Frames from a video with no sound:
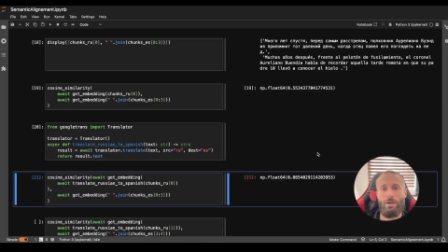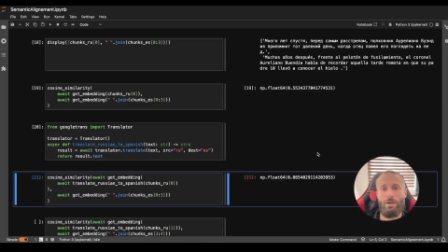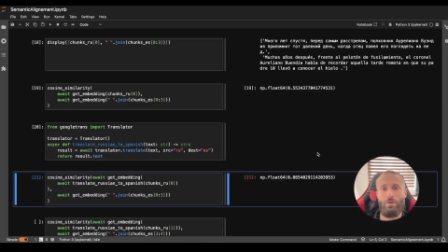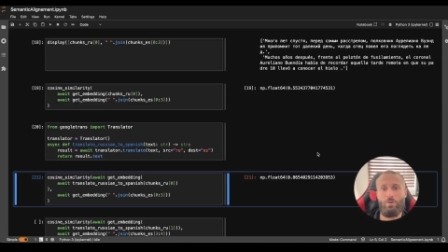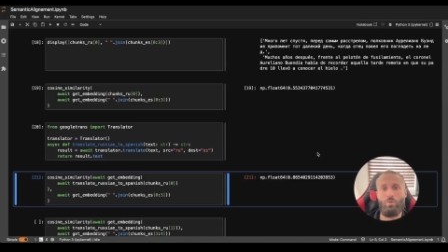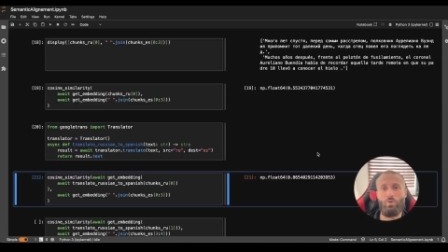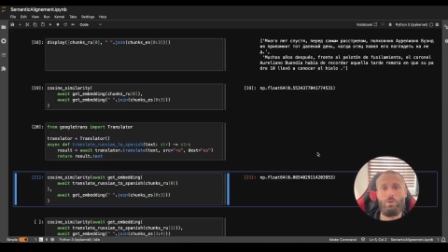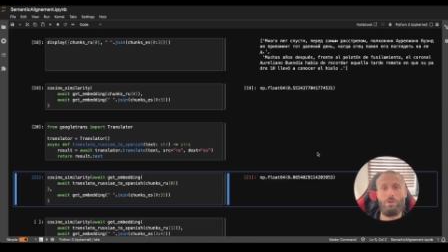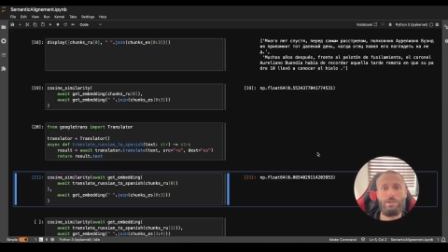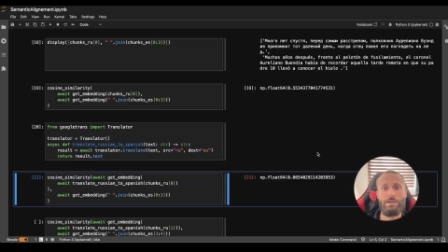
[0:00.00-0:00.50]
You
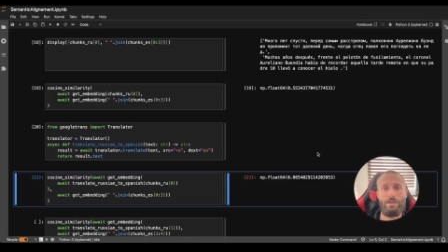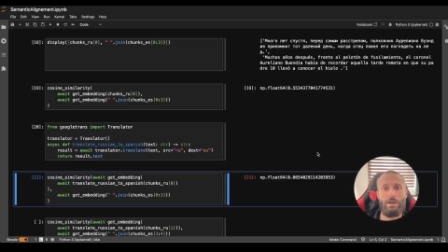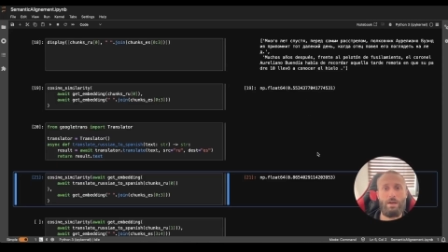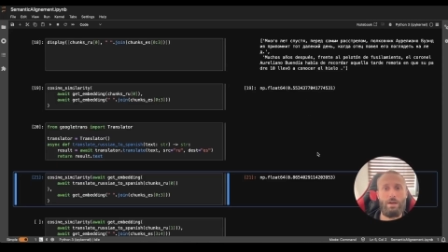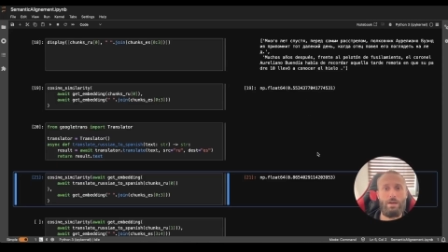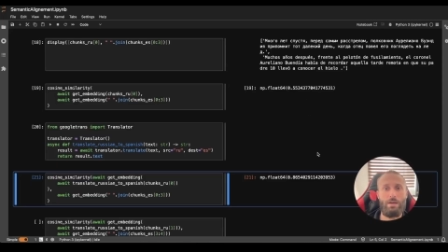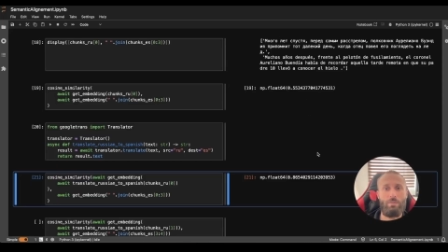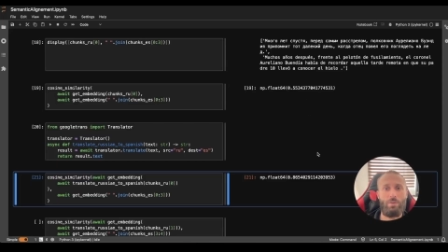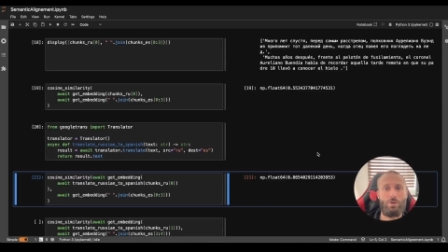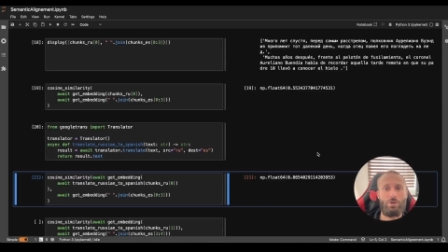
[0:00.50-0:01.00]
wouldn't see
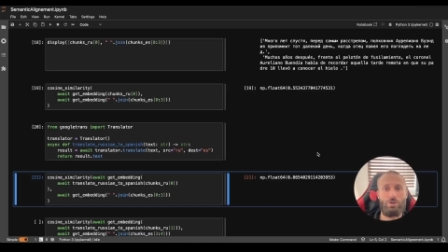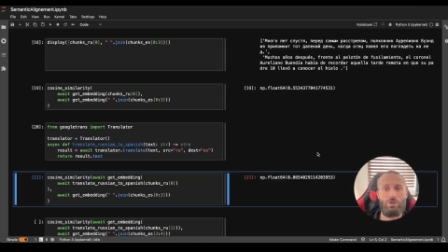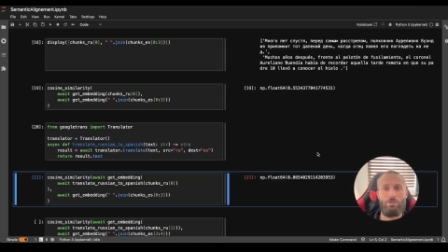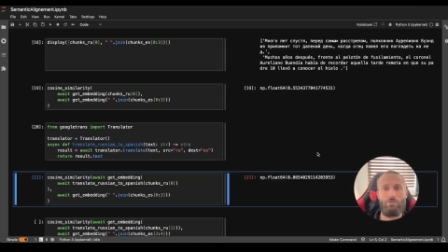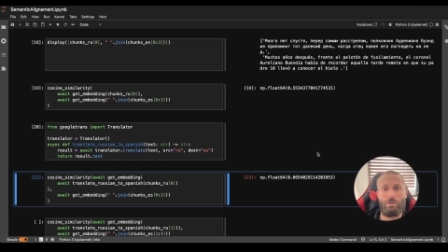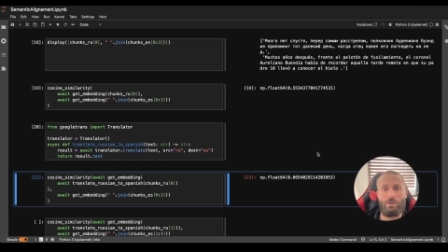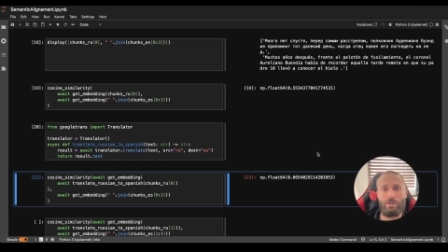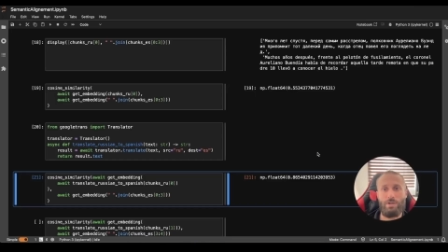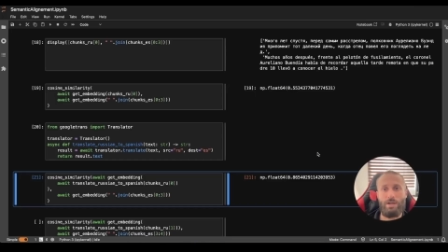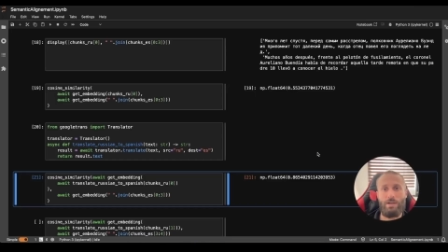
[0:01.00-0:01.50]
any machine
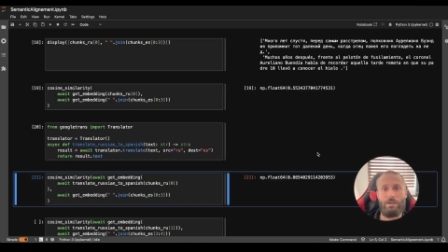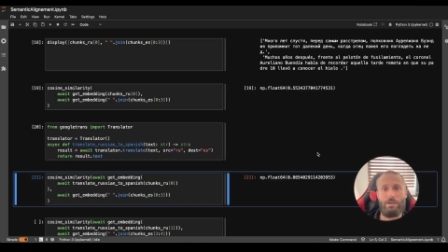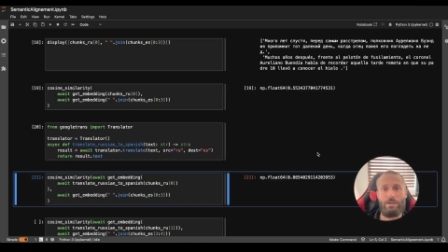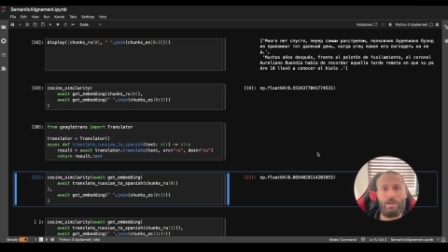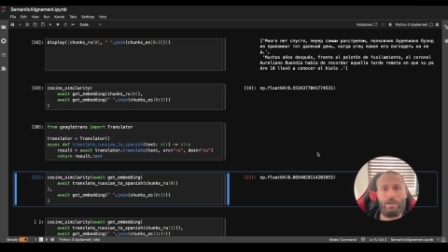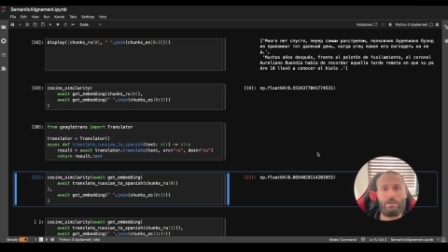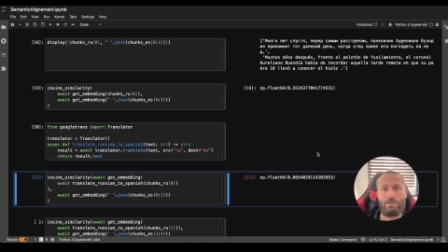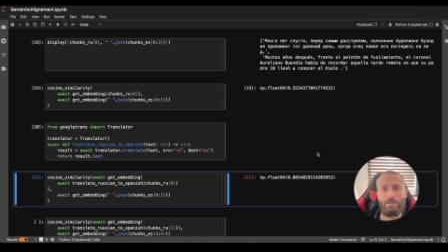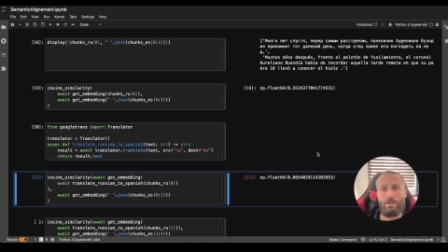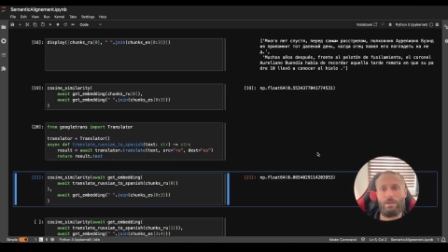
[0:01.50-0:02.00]
translated
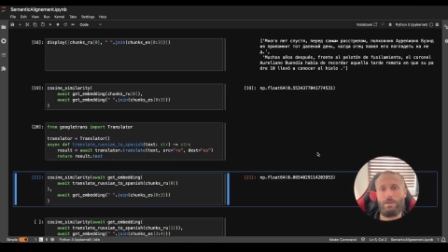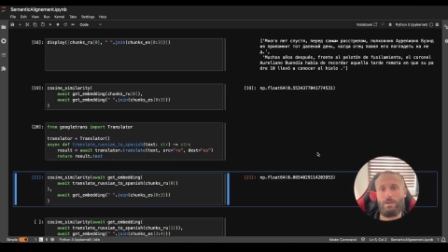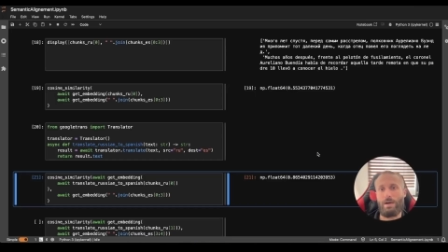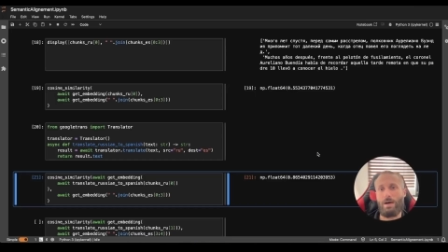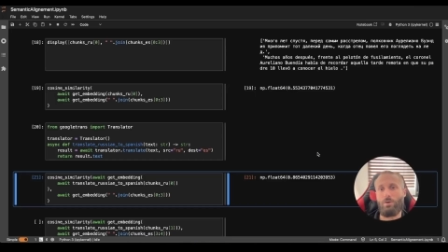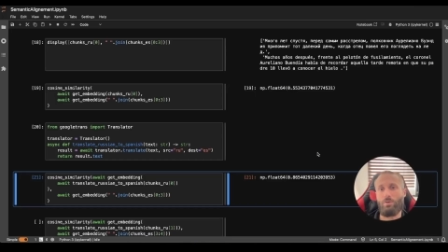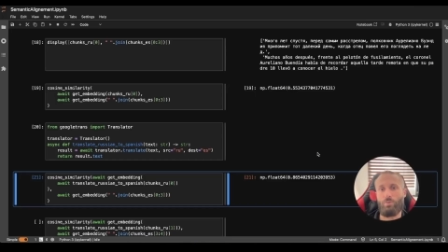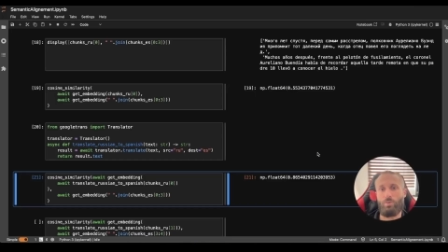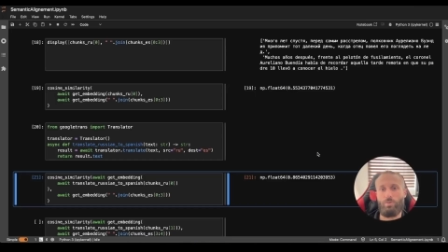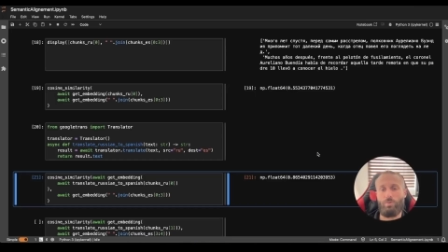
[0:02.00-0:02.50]
text in the
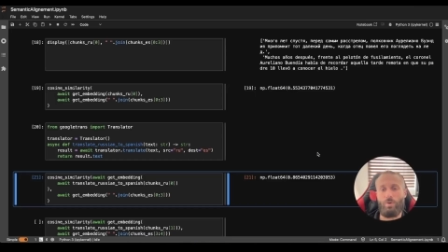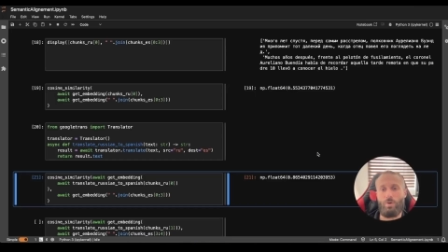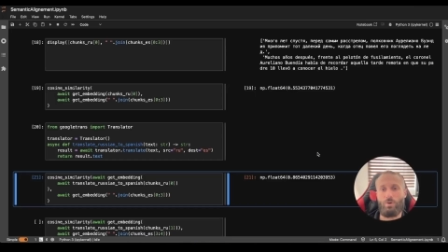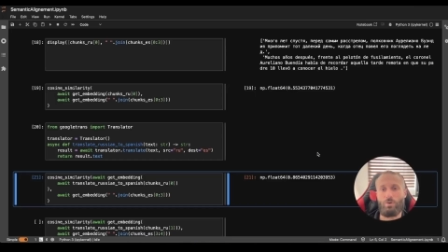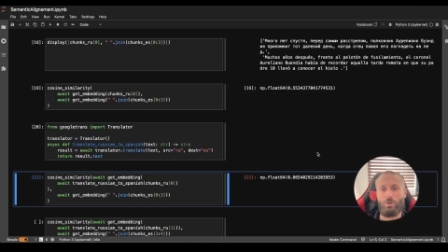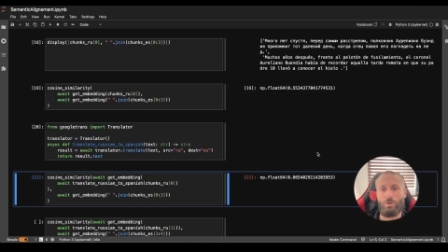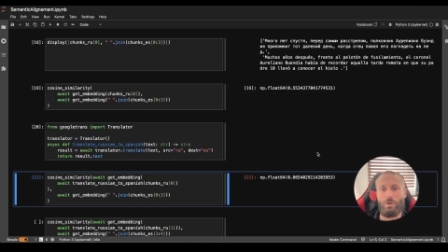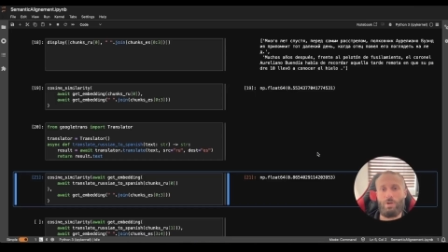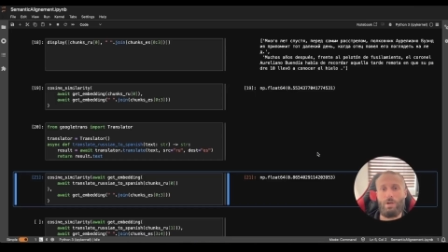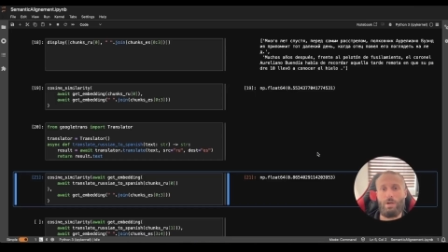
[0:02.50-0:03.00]
output
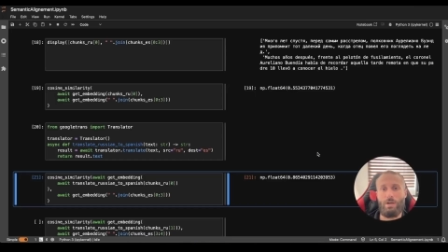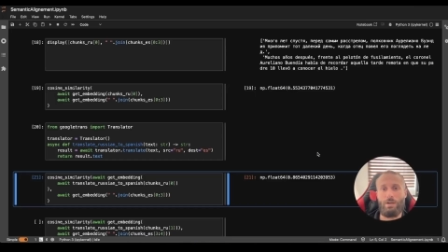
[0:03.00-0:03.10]
version.